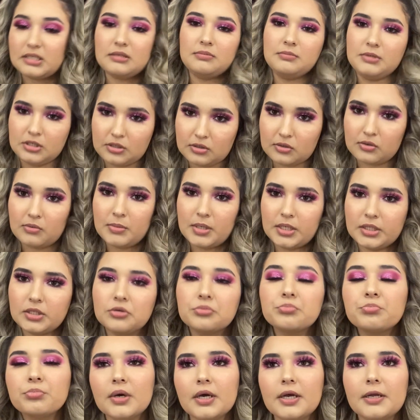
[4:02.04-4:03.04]
me so much.
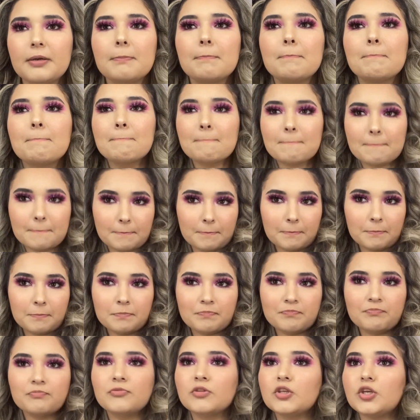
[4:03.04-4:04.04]
But
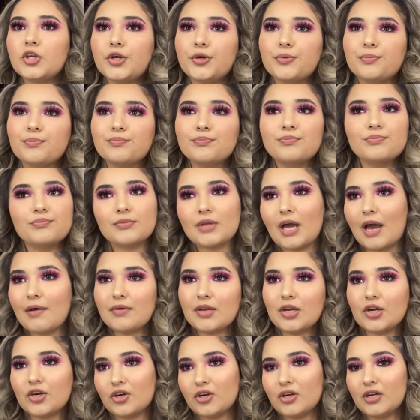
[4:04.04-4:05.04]

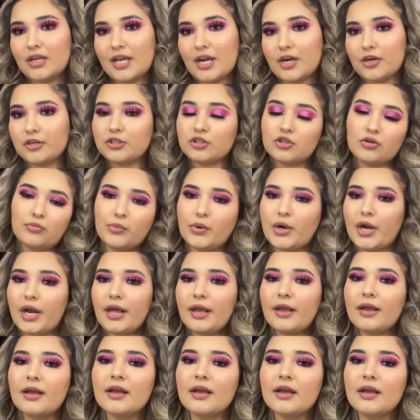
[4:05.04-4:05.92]
having curly hair is so pretty.